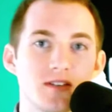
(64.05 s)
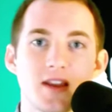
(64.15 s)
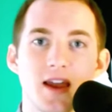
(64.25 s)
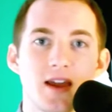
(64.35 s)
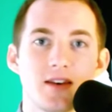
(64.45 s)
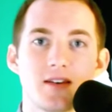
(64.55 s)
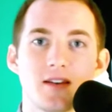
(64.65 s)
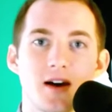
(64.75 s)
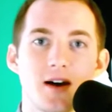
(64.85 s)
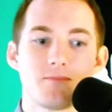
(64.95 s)
and
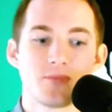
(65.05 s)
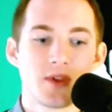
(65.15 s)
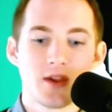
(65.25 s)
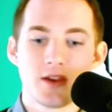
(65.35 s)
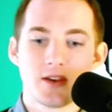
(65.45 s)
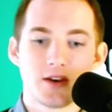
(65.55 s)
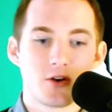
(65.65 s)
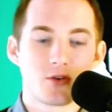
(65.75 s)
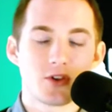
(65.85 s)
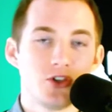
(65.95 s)
uh, you
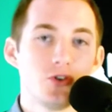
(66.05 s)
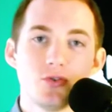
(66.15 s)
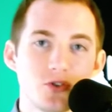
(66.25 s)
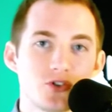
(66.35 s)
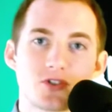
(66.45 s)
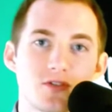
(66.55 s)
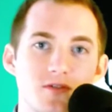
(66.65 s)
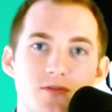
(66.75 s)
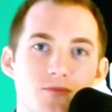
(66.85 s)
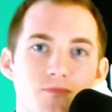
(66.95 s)
know, huge,
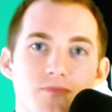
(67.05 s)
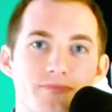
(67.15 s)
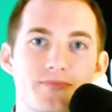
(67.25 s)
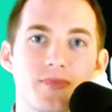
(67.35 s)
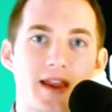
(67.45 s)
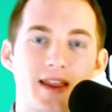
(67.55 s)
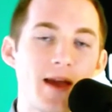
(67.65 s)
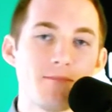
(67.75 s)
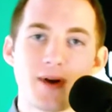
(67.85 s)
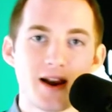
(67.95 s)
like,
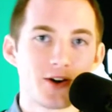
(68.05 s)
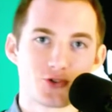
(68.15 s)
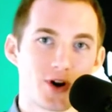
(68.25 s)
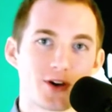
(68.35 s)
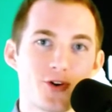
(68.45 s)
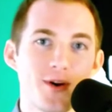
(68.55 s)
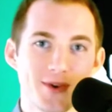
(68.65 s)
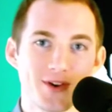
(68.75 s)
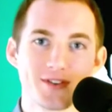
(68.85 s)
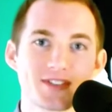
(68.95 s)
empire drug
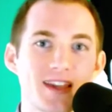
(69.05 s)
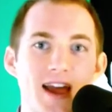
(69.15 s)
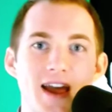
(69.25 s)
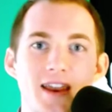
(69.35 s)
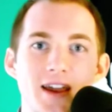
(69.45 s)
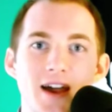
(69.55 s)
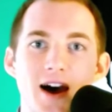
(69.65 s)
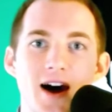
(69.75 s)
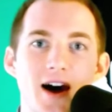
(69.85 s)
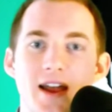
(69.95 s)
criminals get.
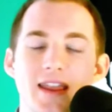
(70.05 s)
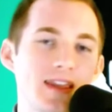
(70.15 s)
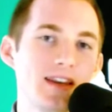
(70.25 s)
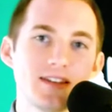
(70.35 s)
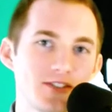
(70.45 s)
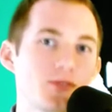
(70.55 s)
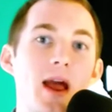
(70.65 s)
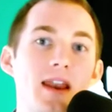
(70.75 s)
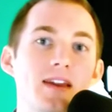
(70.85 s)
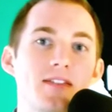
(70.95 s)
Uh, he didn't do
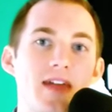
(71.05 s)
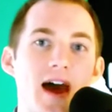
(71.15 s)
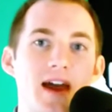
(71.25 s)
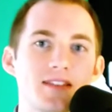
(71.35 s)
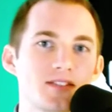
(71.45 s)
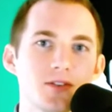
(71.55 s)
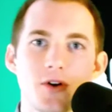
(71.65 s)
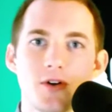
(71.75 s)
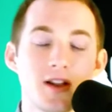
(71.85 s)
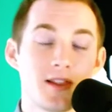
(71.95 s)
any of that. It's
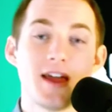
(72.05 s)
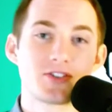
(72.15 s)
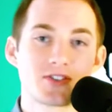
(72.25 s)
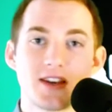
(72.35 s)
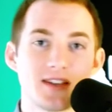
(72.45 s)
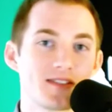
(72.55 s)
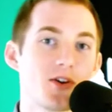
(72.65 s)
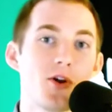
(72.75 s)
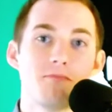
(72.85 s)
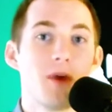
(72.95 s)
alleged that he
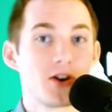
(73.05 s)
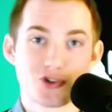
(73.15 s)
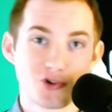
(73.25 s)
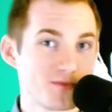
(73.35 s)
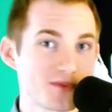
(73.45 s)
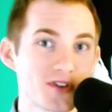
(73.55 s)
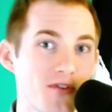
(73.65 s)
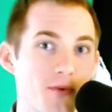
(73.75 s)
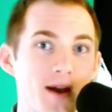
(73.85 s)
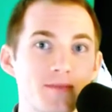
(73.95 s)
sold mushrooms on
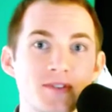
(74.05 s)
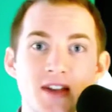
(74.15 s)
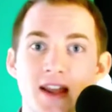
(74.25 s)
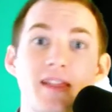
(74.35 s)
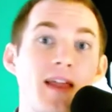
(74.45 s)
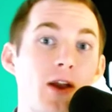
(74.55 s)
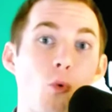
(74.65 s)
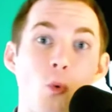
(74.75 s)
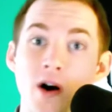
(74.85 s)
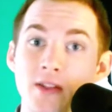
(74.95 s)
the website, like,
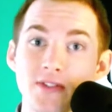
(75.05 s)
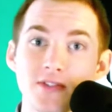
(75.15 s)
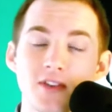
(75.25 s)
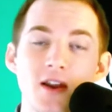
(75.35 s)
once.